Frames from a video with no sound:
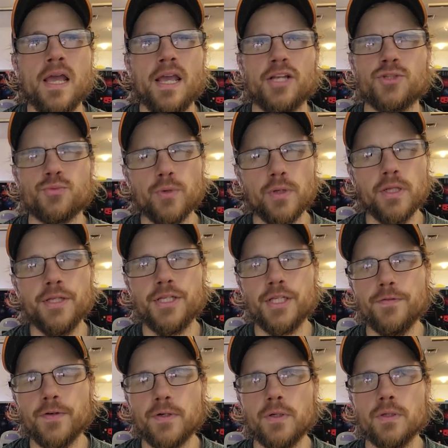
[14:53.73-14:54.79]
it's really
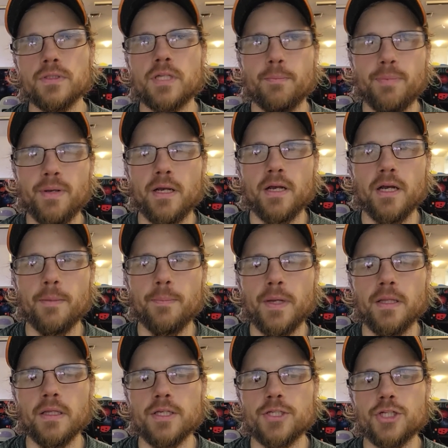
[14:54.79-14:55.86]
difficult to pick up
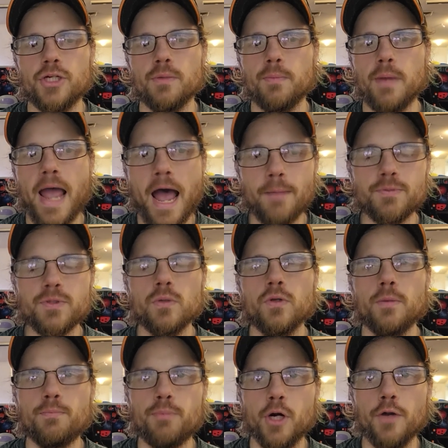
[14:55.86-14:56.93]
unless you're
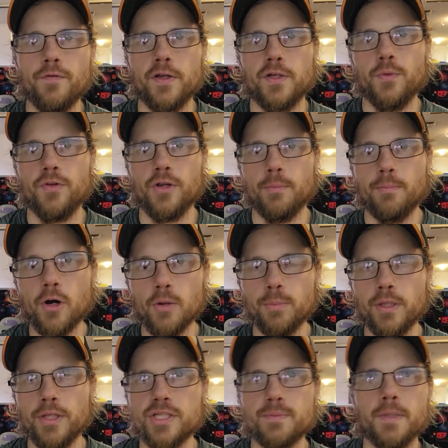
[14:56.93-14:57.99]
absolutely perfect with your ball
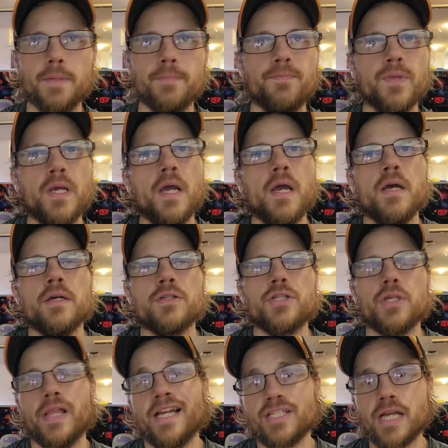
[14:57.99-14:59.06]
placement.
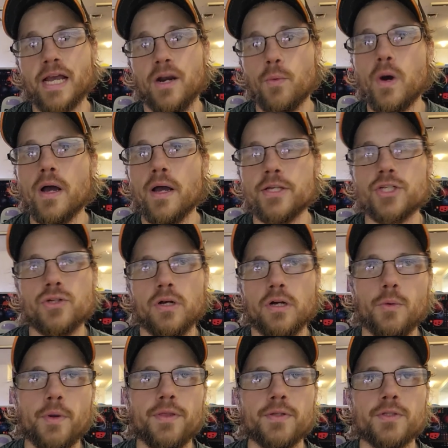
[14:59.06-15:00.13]
So that's kind of why I
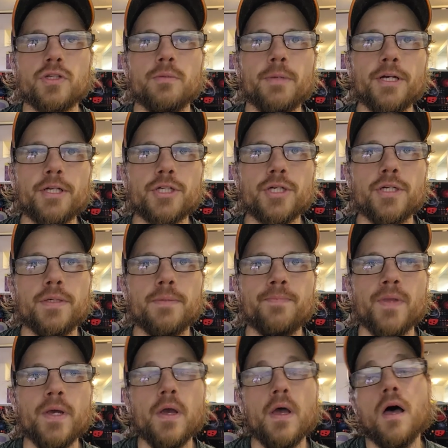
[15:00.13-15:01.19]
struggle with it so much.
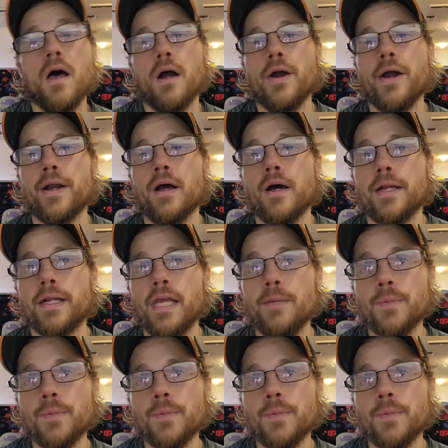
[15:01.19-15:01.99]
All right, on to game